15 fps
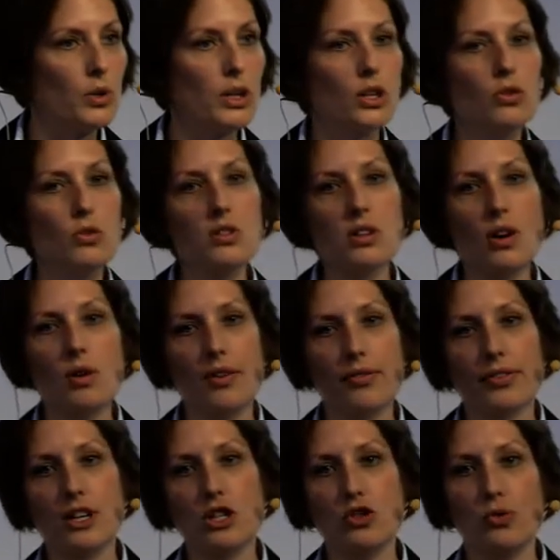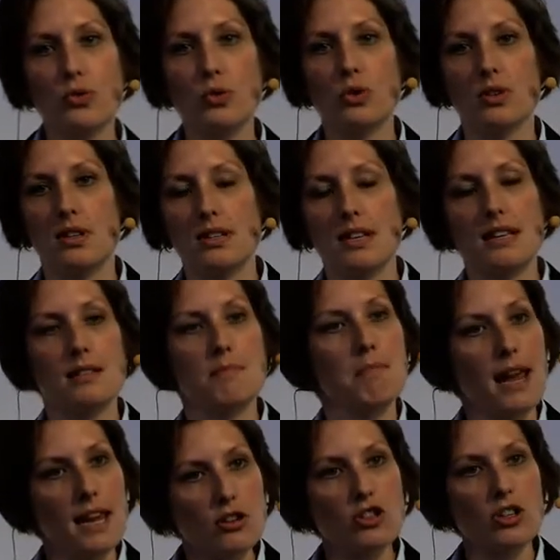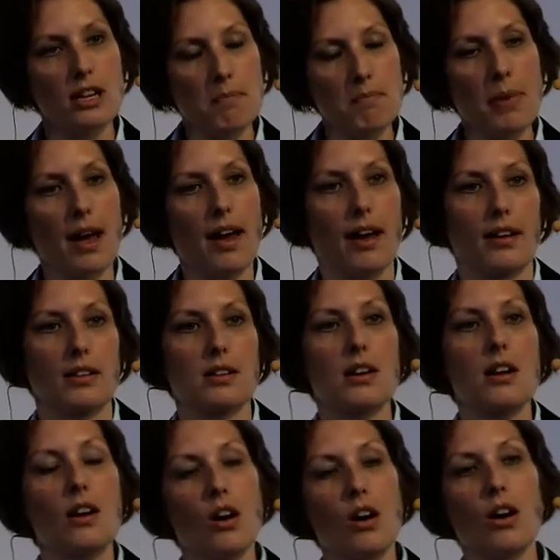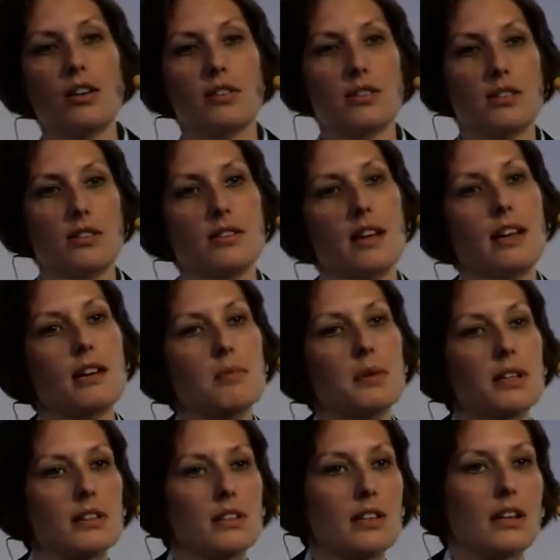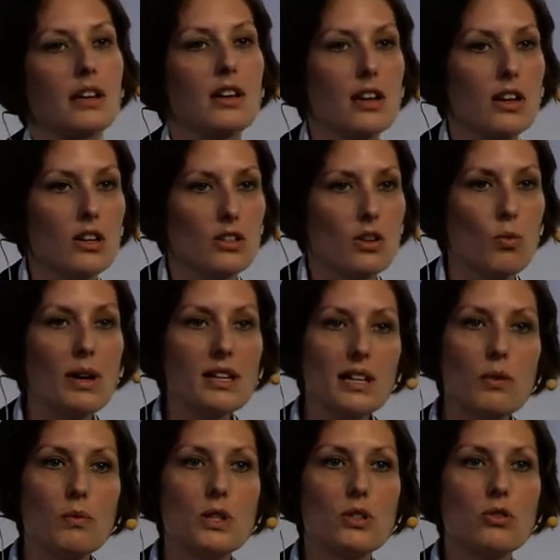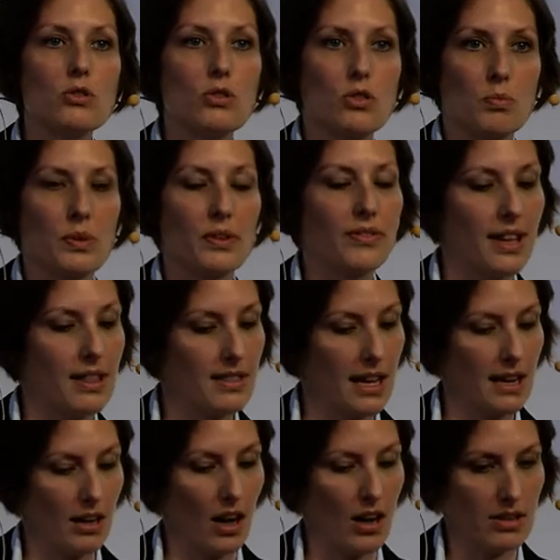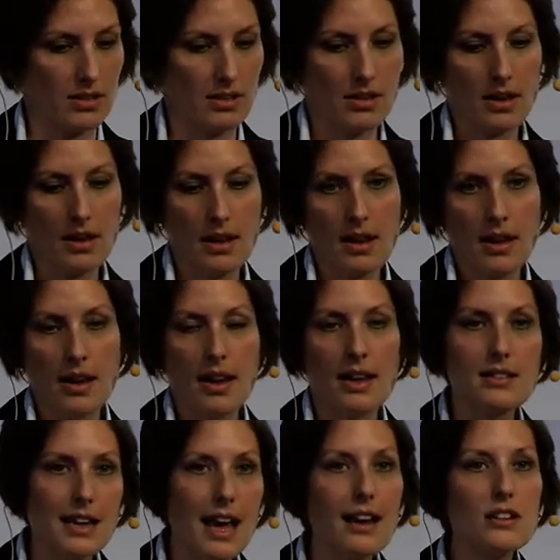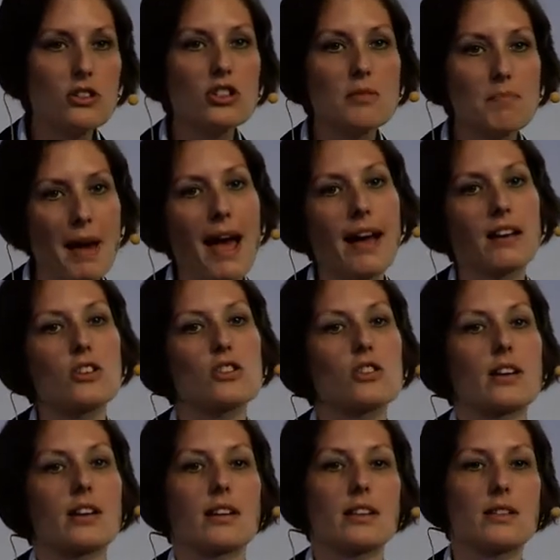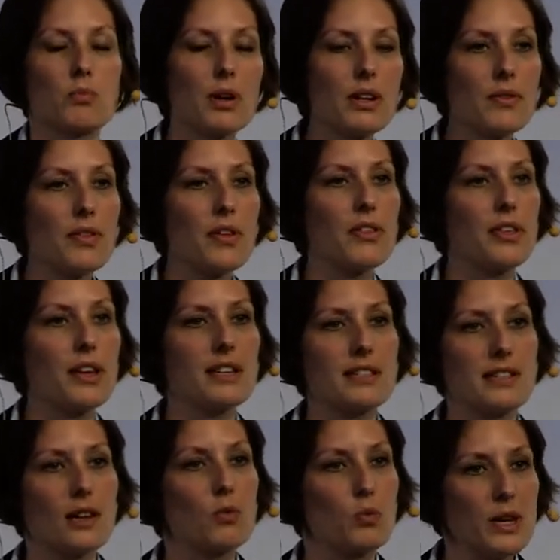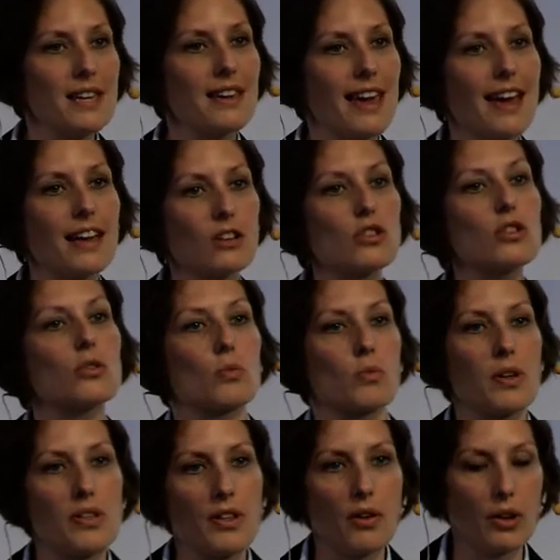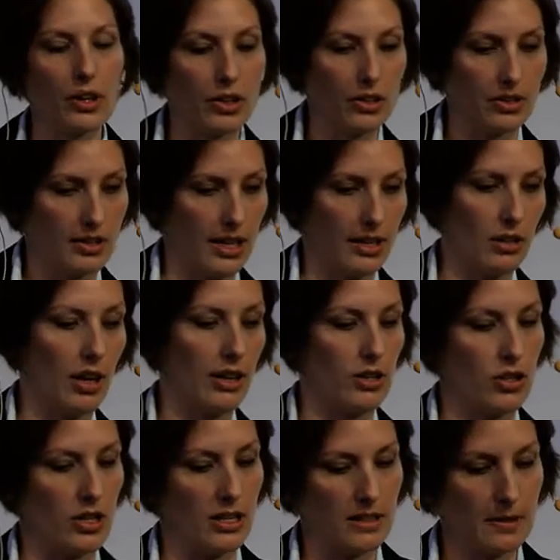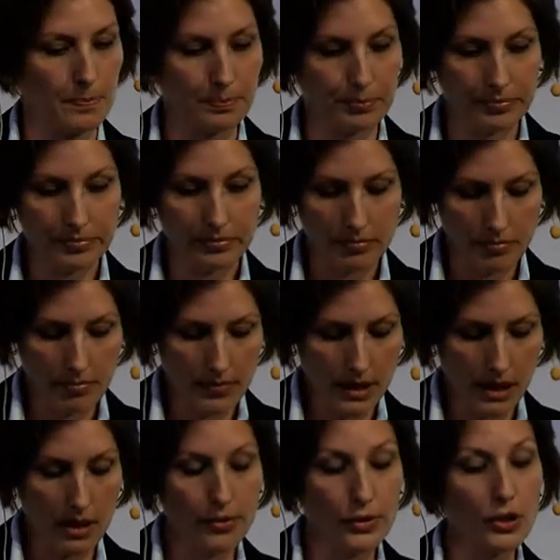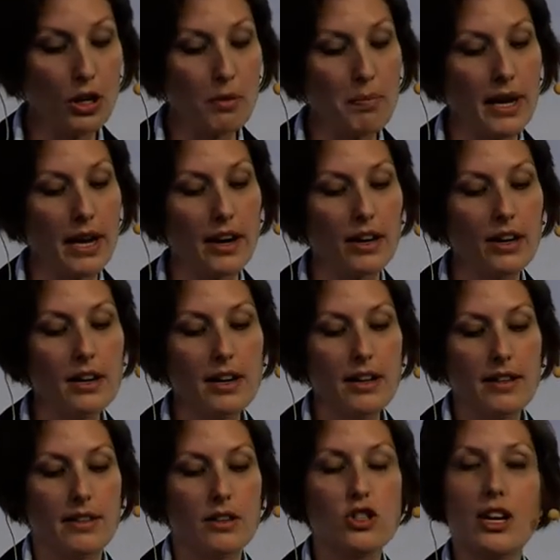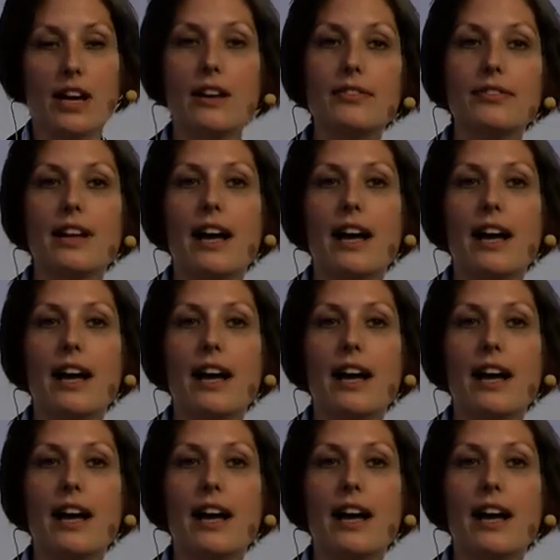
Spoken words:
we lose our fresh food, this has a major impact on sustainability. So what can we do to prevent that loss? Intelligent packaging is one of the things that we can do with our current technologies. If you compare the shelf